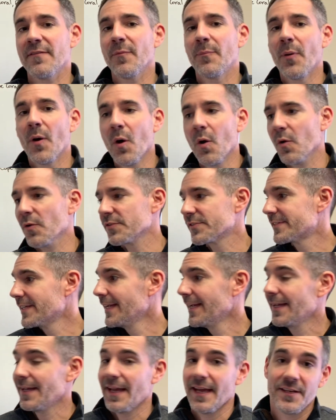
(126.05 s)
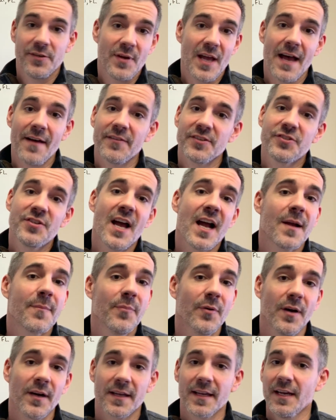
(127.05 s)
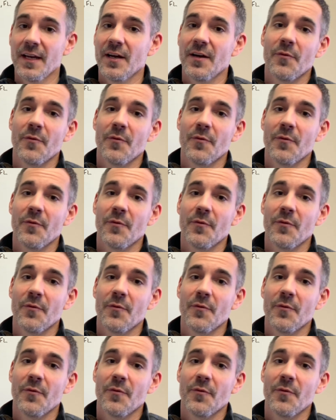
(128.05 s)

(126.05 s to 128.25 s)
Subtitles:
a pulse and you have a checkbook,